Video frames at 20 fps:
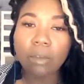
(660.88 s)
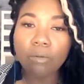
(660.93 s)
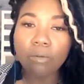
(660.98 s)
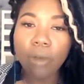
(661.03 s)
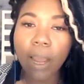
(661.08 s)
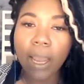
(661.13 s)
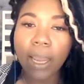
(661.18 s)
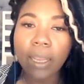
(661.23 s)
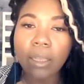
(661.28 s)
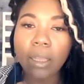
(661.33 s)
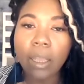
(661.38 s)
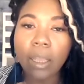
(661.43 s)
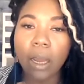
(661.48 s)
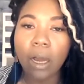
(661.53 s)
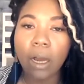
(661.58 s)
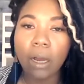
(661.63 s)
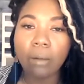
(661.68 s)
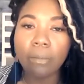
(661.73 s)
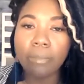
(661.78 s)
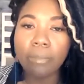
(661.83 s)
right?
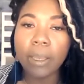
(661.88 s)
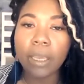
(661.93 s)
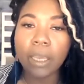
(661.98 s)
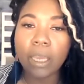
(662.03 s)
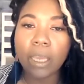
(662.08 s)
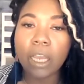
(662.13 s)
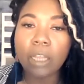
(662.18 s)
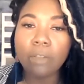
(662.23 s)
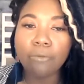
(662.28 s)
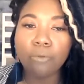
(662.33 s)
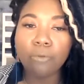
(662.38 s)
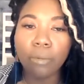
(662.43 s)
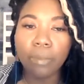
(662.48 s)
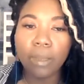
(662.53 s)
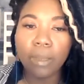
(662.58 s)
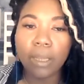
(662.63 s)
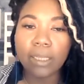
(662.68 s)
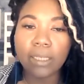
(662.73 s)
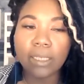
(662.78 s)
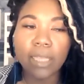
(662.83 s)
Being cared for
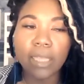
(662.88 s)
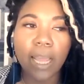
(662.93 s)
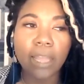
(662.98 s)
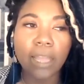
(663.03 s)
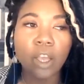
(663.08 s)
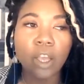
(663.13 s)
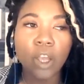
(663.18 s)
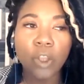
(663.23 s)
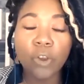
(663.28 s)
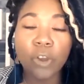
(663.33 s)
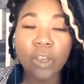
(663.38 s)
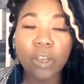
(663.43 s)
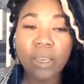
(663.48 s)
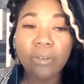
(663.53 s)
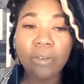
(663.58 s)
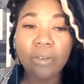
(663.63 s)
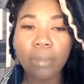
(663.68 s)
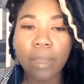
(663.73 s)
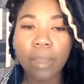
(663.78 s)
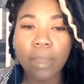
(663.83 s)
means that you're
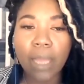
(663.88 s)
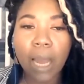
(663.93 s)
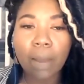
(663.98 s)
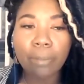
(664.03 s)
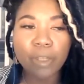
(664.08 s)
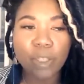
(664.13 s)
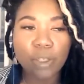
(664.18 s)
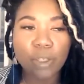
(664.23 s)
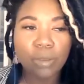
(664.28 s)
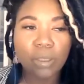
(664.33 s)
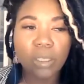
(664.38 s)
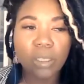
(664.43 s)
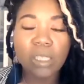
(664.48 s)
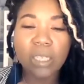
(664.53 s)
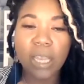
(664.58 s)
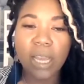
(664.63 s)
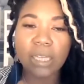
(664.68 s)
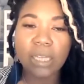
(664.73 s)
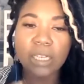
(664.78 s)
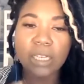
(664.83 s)
giving me an opportunity
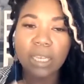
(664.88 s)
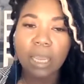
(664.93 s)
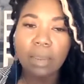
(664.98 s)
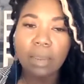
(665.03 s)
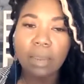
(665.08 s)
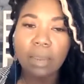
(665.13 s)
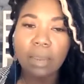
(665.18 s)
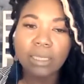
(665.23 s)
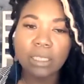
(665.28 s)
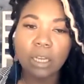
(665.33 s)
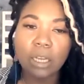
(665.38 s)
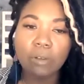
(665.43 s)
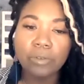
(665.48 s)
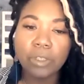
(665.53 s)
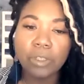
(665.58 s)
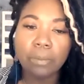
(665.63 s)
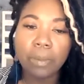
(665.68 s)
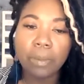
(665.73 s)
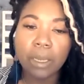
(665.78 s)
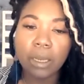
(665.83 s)
to educate myself
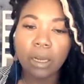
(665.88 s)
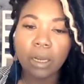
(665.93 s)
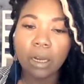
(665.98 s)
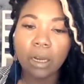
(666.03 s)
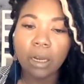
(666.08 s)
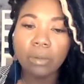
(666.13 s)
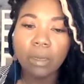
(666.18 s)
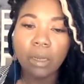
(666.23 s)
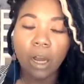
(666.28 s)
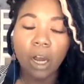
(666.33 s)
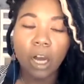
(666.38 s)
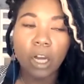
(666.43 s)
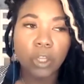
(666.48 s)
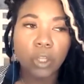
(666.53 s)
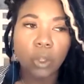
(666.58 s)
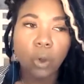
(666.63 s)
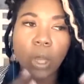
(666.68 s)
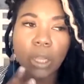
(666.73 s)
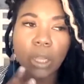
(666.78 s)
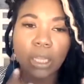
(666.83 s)
to become a
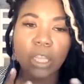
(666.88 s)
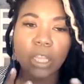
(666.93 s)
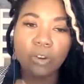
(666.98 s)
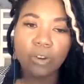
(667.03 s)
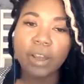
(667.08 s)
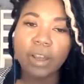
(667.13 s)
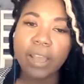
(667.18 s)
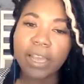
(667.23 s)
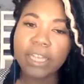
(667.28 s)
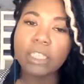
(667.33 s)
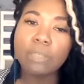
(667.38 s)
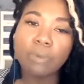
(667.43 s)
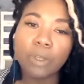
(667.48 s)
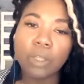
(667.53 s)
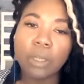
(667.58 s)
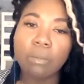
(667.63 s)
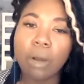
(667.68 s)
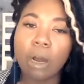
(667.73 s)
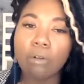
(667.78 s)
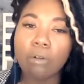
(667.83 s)
thought leader or expert
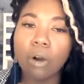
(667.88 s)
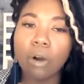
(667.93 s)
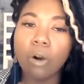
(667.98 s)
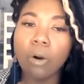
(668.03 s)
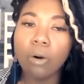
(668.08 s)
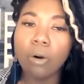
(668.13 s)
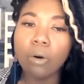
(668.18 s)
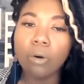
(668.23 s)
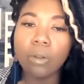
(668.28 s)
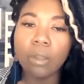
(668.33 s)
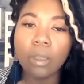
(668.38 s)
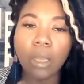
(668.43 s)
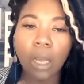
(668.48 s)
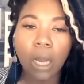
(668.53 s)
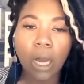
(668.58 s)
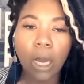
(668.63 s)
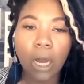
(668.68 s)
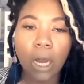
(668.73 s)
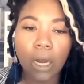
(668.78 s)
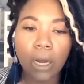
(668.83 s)
in my role.
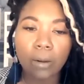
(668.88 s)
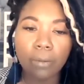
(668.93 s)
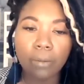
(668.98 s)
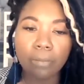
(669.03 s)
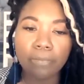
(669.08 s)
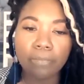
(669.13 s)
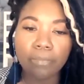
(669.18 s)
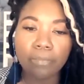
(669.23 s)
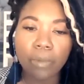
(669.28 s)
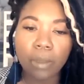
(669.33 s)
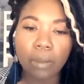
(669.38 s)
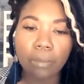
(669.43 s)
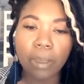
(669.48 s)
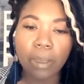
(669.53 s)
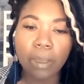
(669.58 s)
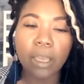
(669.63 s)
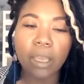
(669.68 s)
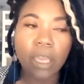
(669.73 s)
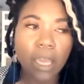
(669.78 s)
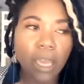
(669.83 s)

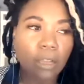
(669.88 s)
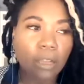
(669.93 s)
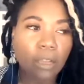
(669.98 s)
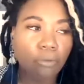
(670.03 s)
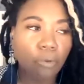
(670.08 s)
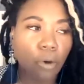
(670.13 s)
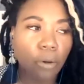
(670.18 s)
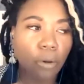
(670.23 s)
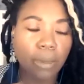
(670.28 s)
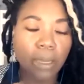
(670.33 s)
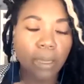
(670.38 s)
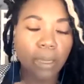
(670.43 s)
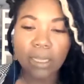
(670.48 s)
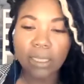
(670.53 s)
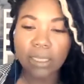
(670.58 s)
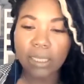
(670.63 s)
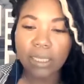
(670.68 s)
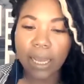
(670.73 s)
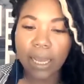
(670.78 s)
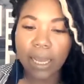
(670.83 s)
Being cared for
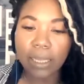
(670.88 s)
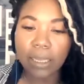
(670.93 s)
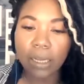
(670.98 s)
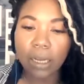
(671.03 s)
means that